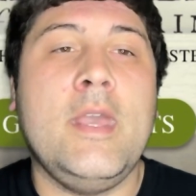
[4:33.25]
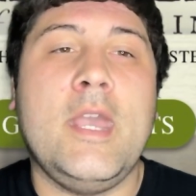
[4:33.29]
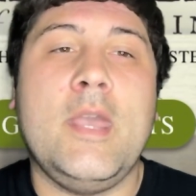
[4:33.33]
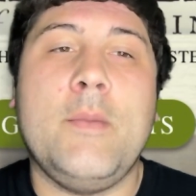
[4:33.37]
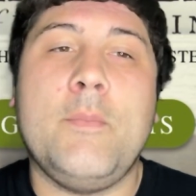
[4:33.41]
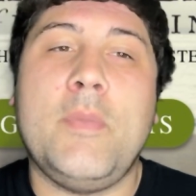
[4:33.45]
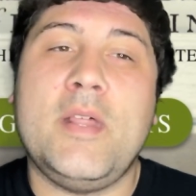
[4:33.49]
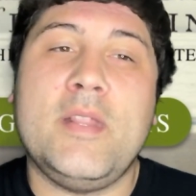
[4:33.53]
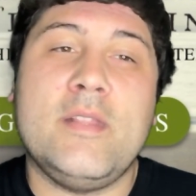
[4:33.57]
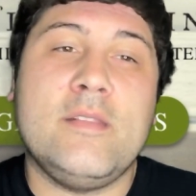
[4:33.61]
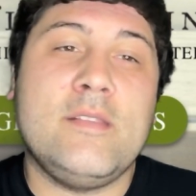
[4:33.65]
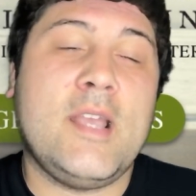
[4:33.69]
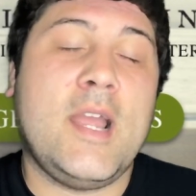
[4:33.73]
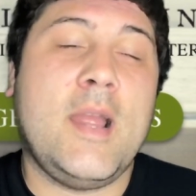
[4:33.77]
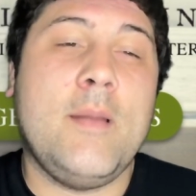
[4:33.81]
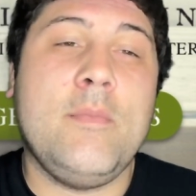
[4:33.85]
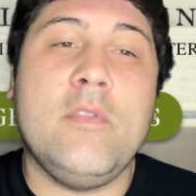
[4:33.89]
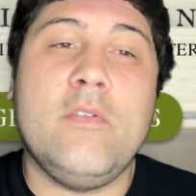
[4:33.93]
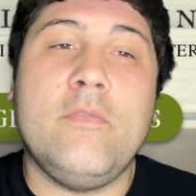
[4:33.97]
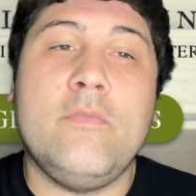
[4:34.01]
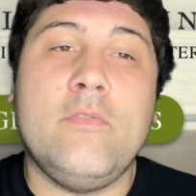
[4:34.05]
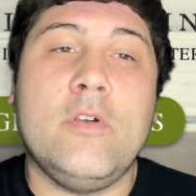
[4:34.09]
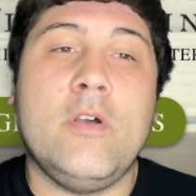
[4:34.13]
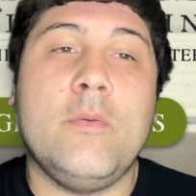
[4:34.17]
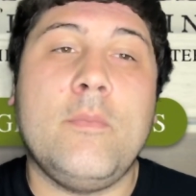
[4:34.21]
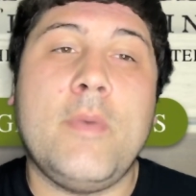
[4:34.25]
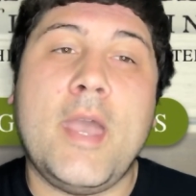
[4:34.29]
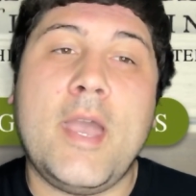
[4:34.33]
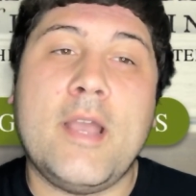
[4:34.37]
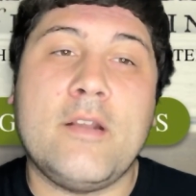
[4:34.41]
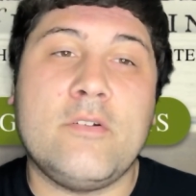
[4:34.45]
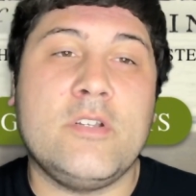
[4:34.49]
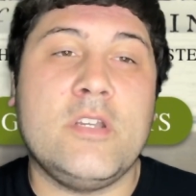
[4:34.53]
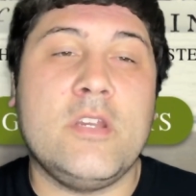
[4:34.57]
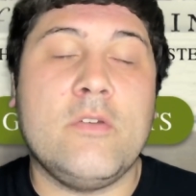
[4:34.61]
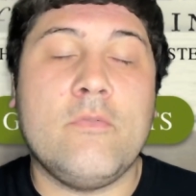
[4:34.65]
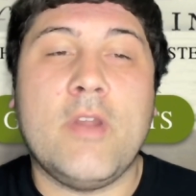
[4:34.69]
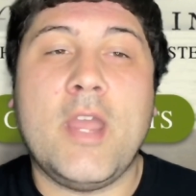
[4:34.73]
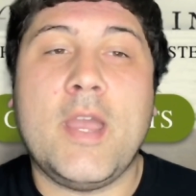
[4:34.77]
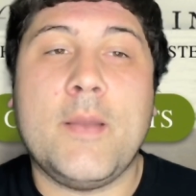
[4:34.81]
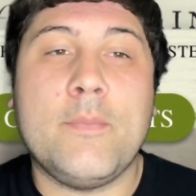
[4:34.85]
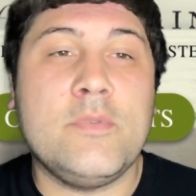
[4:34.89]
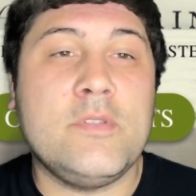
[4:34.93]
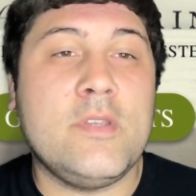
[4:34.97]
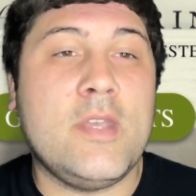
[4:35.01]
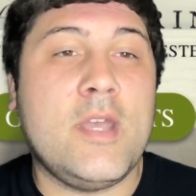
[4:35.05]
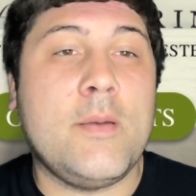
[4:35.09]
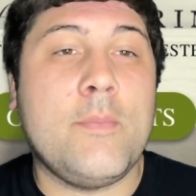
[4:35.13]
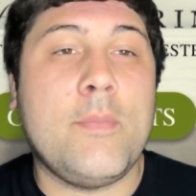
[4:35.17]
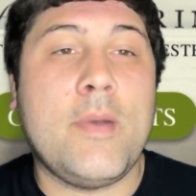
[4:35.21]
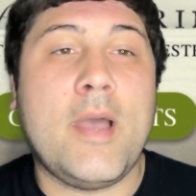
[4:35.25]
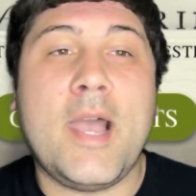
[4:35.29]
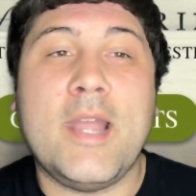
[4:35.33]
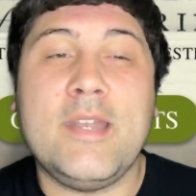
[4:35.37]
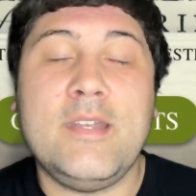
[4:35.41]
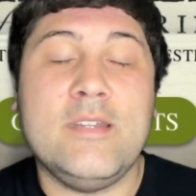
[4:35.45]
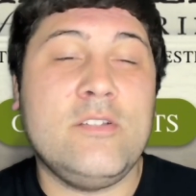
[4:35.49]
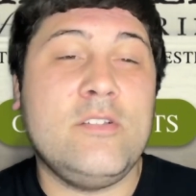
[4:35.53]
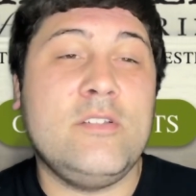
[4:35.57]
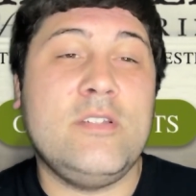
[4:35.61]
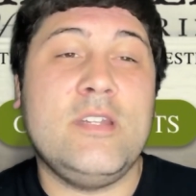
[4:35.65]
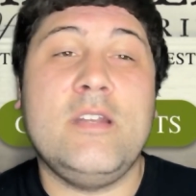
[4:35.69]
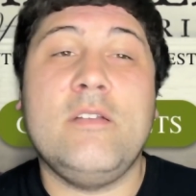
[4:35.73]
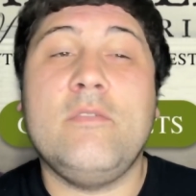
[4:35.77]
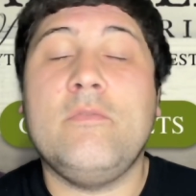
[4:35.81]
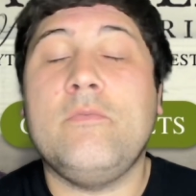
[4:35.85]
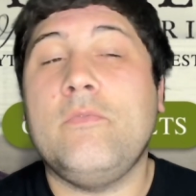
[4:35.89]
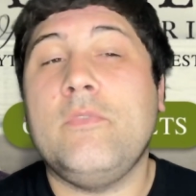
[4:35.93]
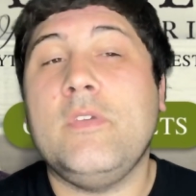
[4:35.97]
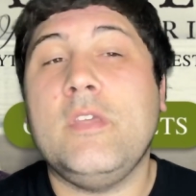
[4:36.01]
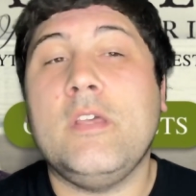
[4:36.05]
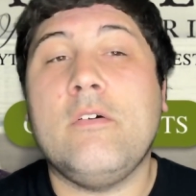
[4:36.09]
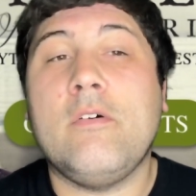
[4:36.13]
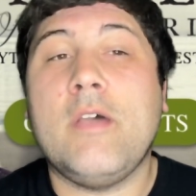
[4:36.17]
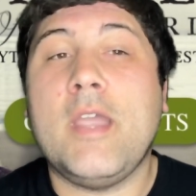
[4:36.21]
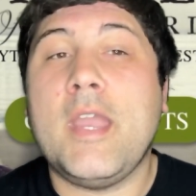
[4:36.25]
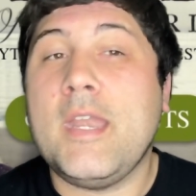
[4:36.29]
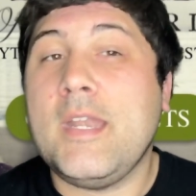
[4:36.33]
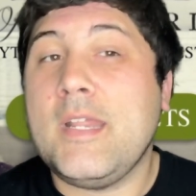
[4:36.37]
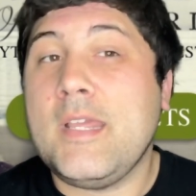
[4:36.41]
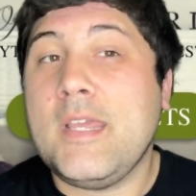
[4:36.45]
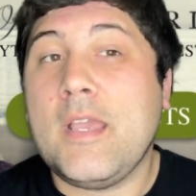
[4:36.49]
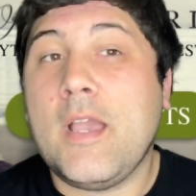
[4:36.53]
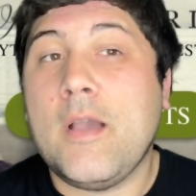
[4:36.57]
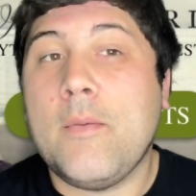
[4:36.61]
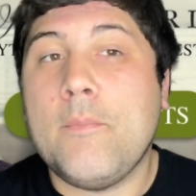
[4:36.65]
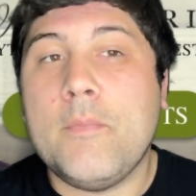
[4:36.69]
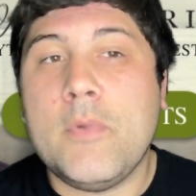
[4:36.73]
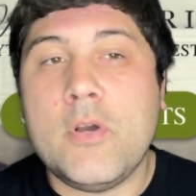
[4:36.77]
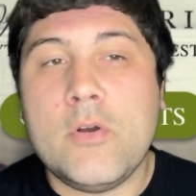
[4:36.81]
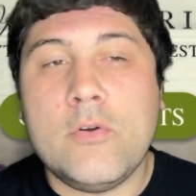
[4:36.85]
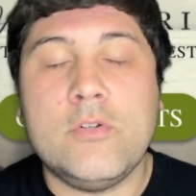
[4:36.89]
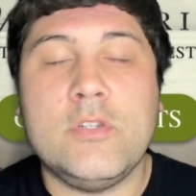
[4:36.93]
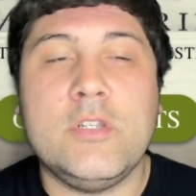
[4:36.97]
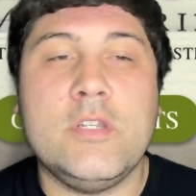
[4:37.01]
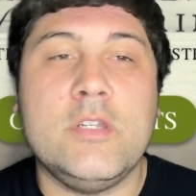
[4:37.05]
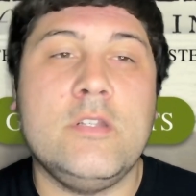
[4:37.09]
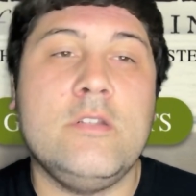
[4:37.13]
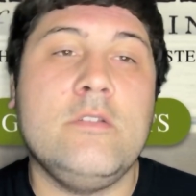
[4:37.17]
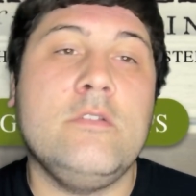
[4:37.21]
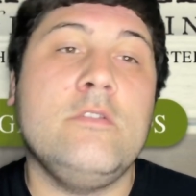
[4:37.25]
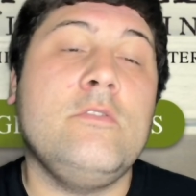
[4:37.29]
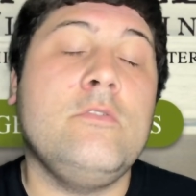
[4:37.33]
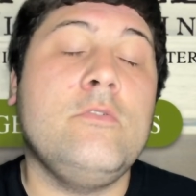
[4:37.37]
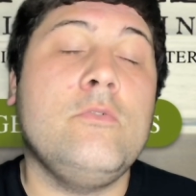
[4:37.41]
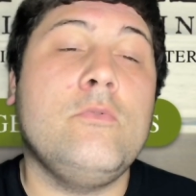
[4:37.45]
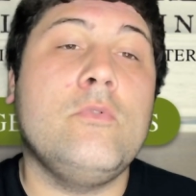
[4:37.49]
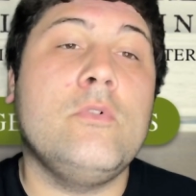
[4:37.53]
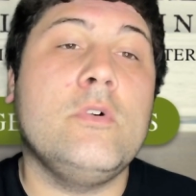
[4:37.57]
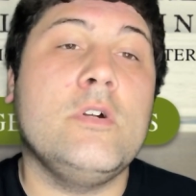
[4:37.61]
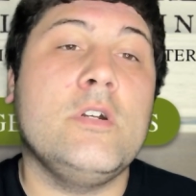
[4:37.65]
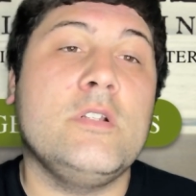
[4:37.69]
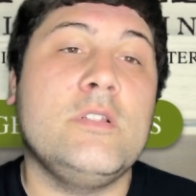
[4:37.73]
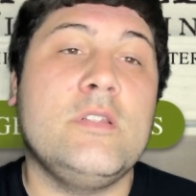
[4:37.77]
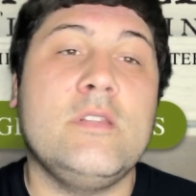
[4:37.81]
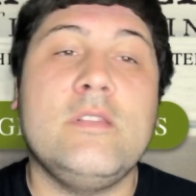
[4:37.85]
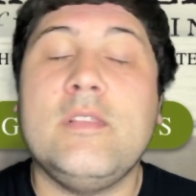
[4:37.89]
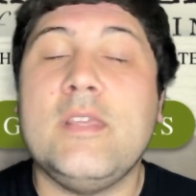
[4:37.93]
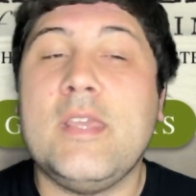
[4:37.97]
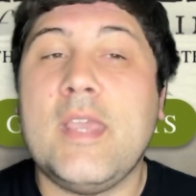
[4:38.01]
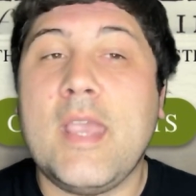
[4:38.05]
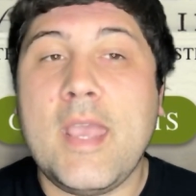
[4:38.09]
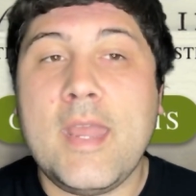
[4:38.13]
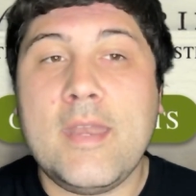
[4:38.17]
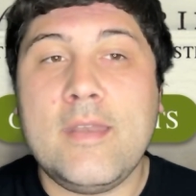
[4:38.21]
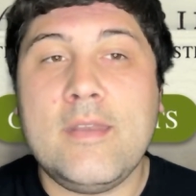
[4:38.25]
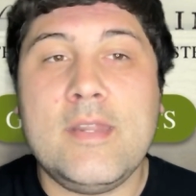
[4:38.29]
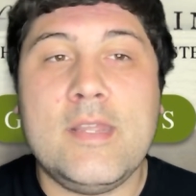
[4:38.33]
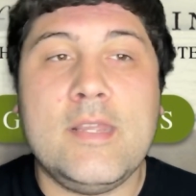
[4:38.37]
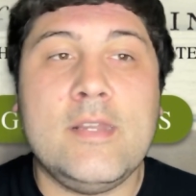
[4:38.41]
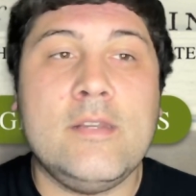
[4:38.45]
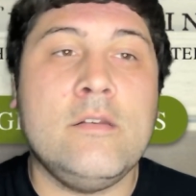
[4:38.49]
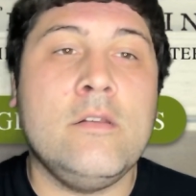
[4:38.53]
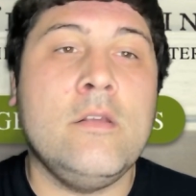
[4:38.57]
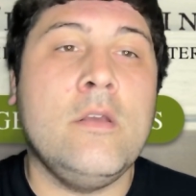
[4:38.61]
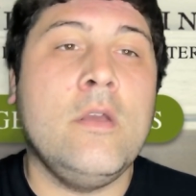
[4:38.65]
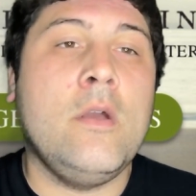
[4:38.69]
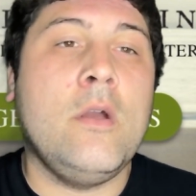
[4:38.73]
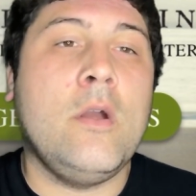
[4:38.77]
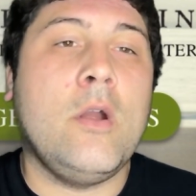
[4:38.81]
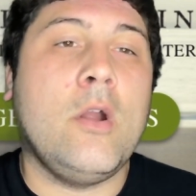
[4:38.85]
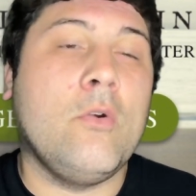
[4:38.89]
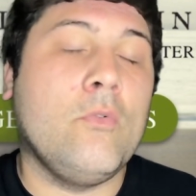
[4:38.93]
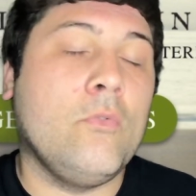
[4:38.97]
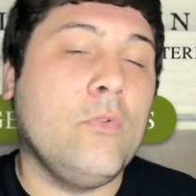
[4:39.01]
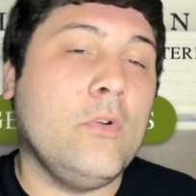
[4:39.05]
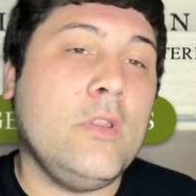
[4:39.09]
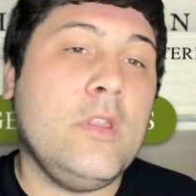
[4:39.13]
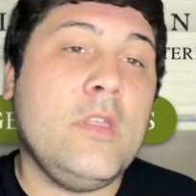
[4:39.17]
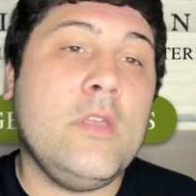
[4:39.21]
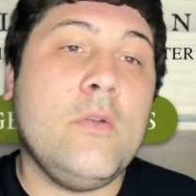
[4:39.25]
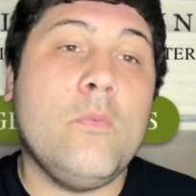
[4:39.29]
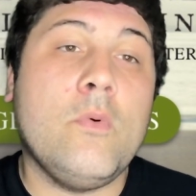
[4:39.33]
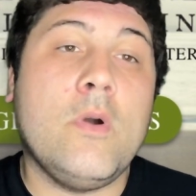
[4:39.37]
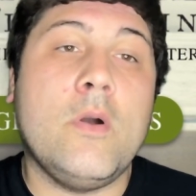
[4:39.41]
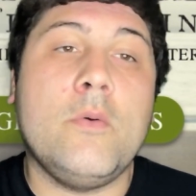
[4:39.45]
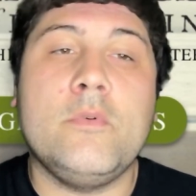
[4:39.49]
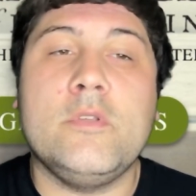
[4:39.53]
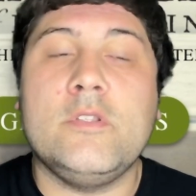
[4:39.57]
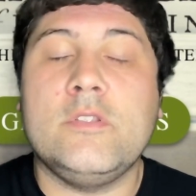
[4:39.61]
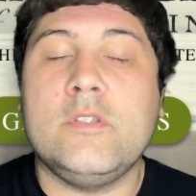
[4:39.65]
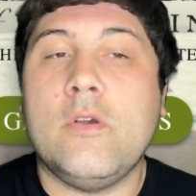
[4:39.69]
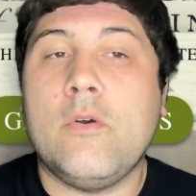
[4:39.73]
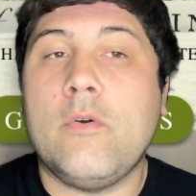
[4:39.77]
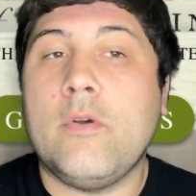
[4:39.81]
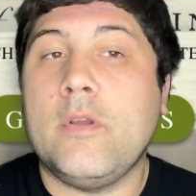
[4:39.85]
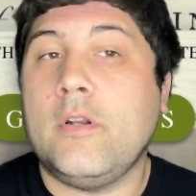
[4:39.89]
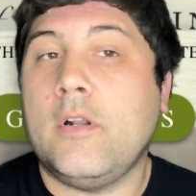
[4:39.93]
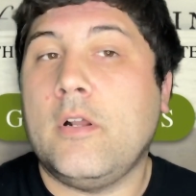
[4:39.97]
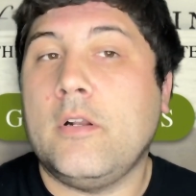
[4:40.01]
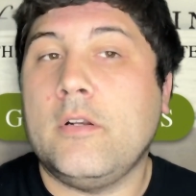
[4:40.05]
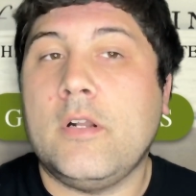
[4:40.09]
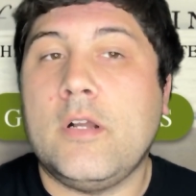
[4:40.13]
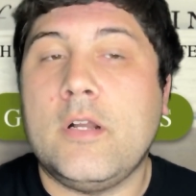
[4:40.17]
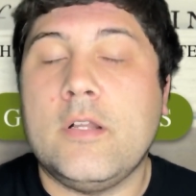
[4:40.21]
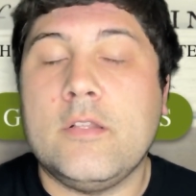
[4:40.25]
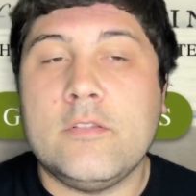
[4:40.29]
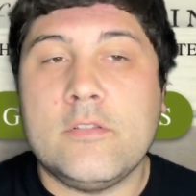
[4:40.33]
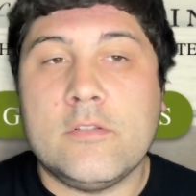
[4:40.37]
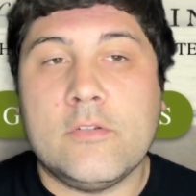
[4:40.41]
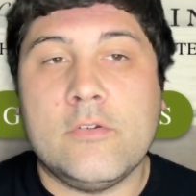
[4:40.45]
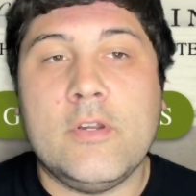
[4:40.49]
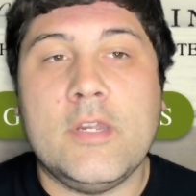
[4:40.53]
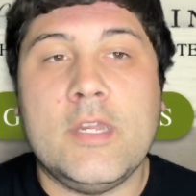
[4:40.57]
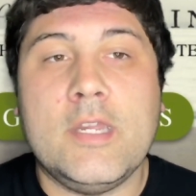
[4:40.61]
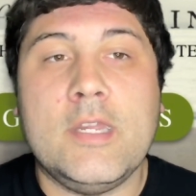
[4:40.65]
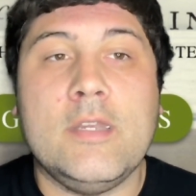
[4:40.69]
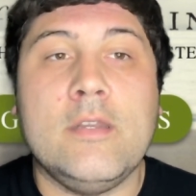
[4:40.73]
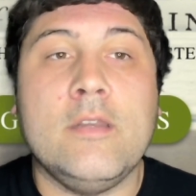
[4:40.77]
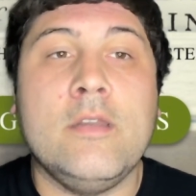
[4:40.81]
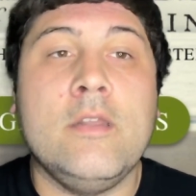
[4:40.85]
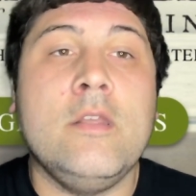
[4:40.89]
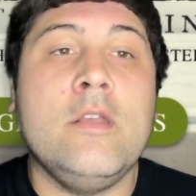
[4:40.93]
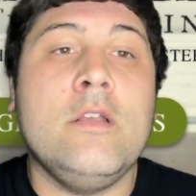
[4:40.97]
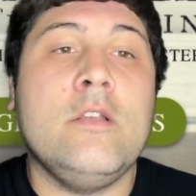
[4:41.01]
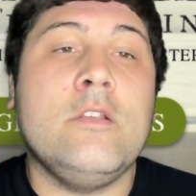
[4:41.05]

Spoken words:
and by the time the film actually wraps up, I just didn't feel any emotion towards the ending or really what was going on screen.